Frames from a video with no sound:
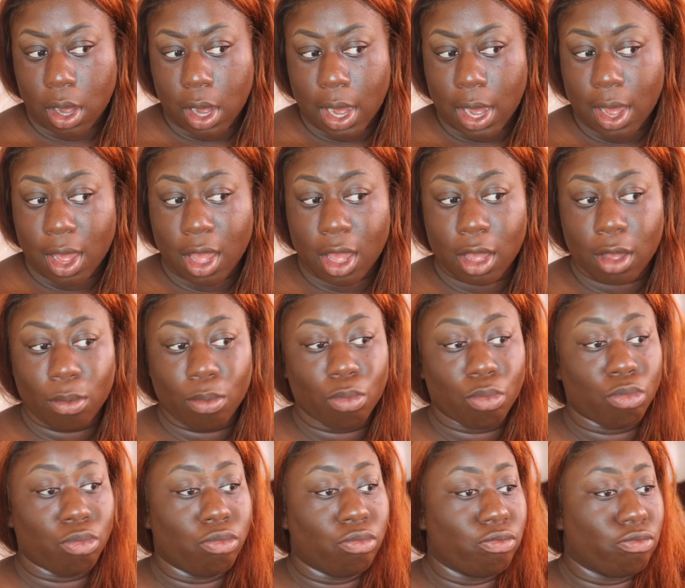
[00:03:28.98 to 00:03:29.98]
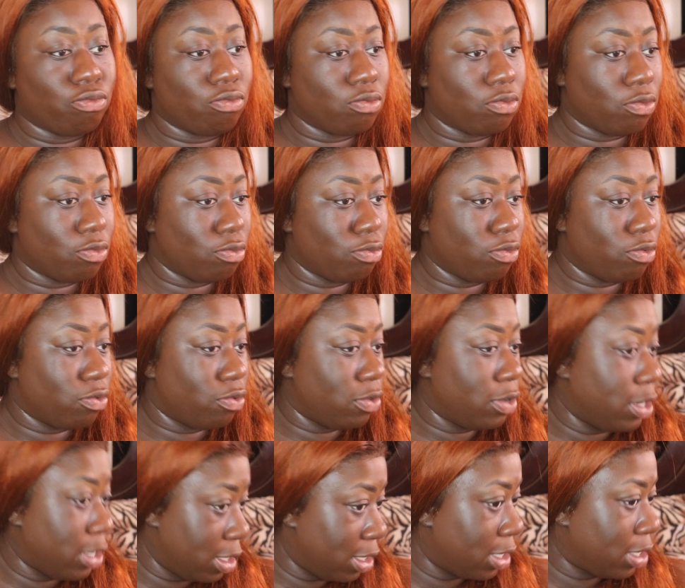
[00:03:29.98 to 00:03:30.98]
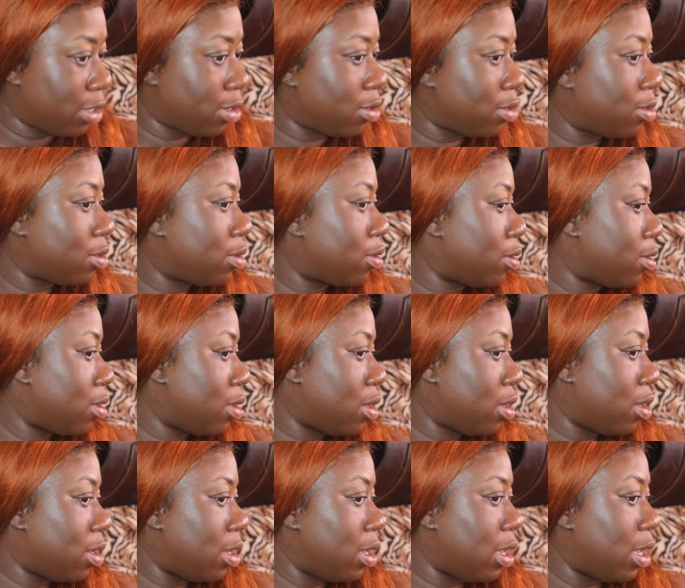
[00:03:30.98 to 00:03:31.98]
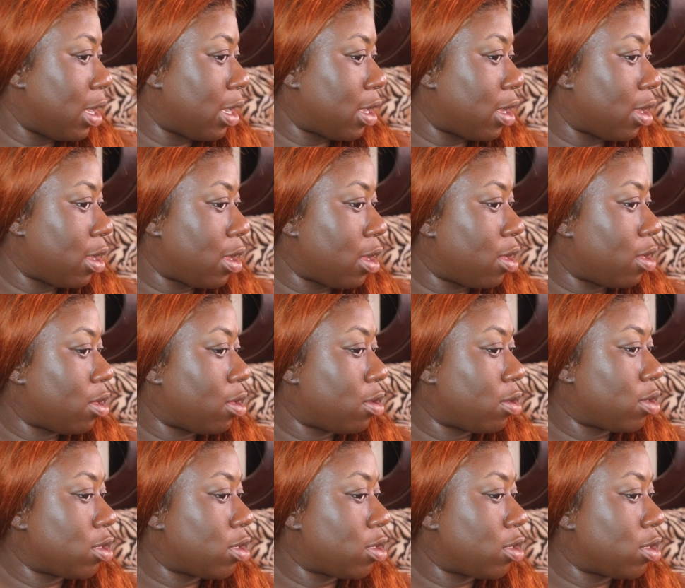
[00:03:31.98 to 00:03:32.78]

I am really liking it.